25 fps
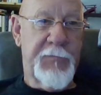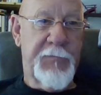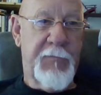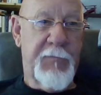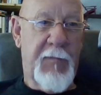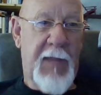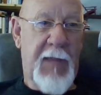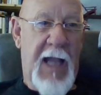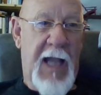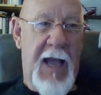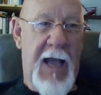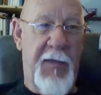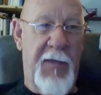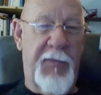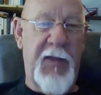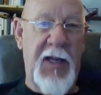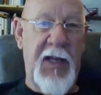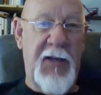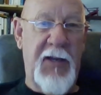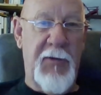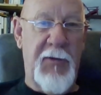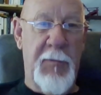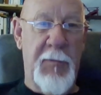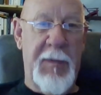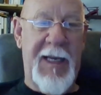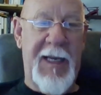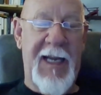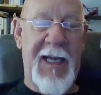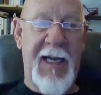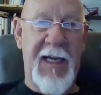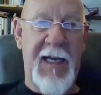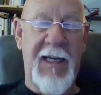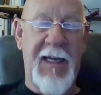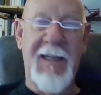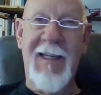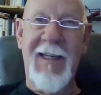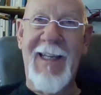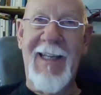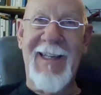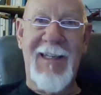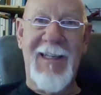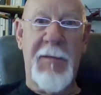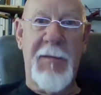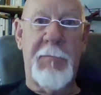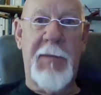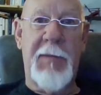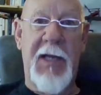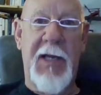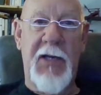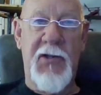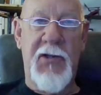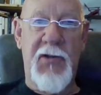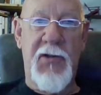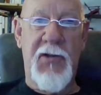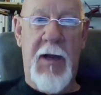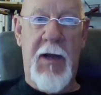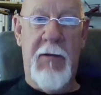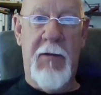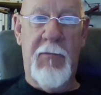sensitivity. These are just the